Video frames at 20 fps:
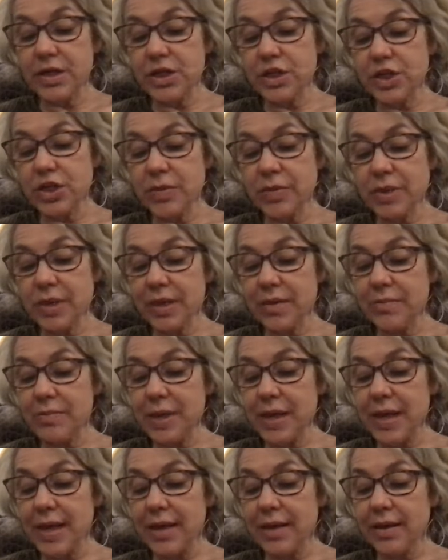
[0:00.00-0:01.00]
and Jimmy
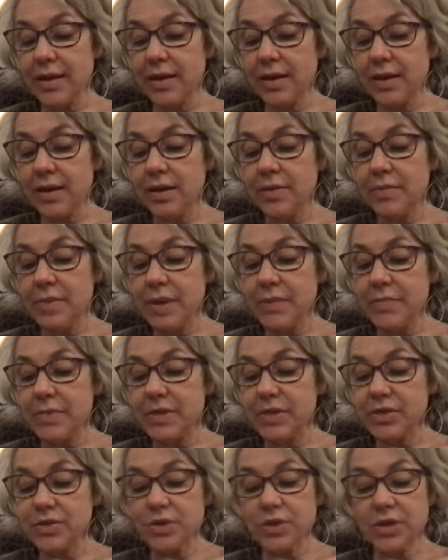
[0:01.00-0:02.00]
and Meg met
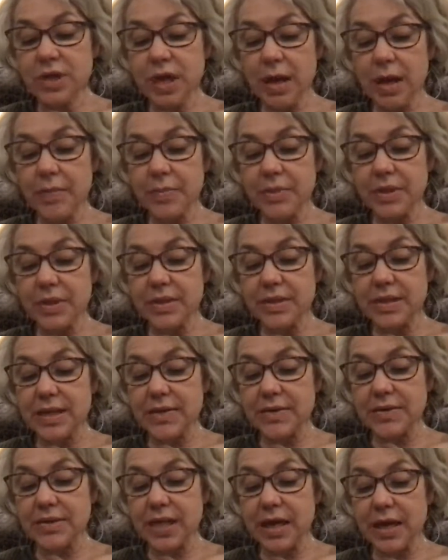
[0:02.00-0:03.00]
Mistress Hopkins
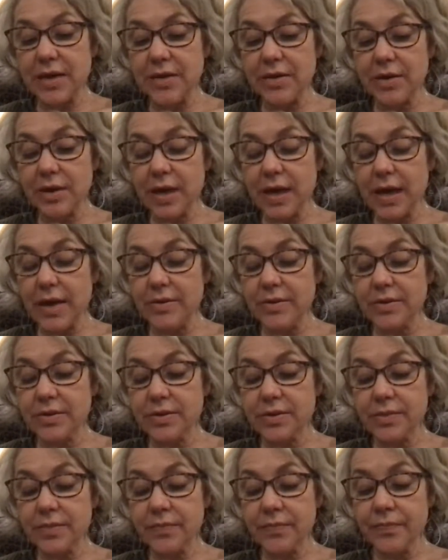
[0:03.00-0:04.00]
outside her
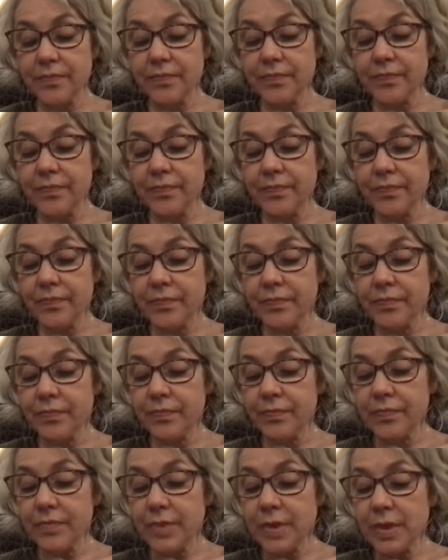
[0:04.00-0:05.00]
house.
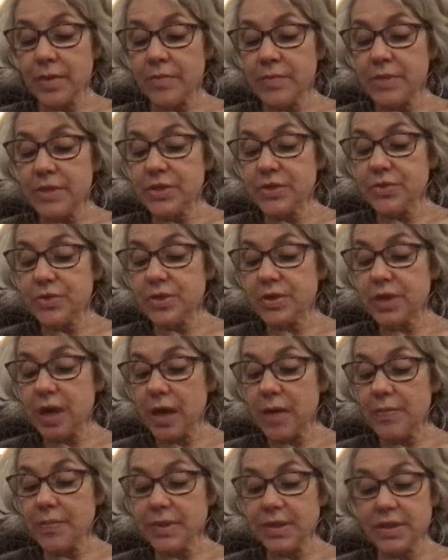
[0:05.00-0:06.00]
Mistress
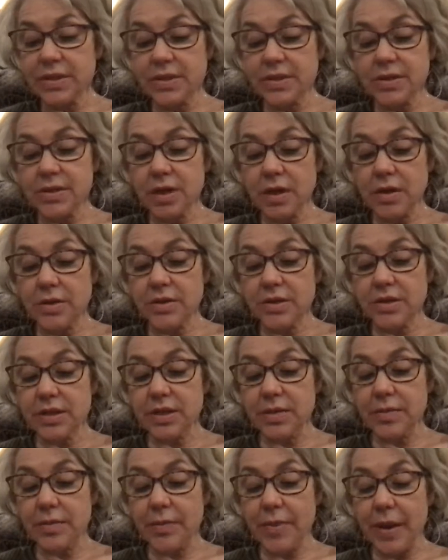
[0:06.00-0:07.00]
Hopkins talked to
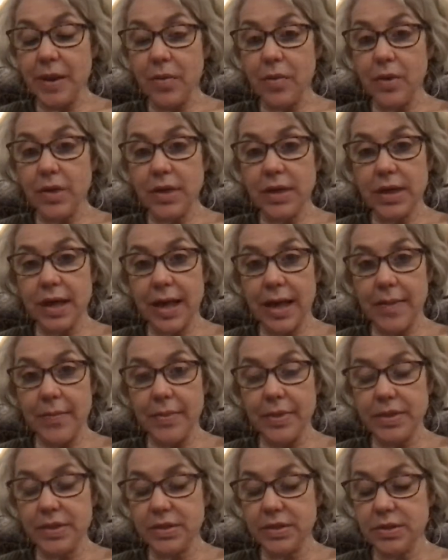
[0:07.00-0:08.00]
them about what had
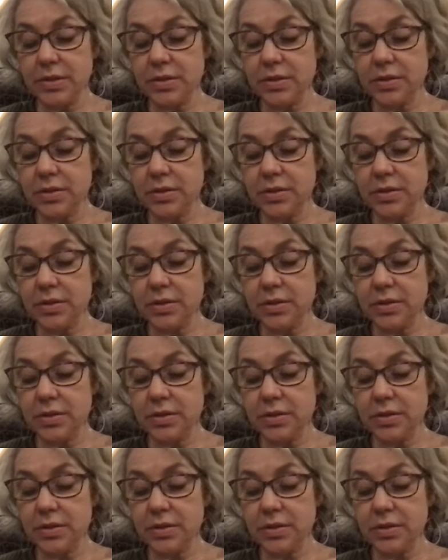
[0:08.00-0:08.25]
happened.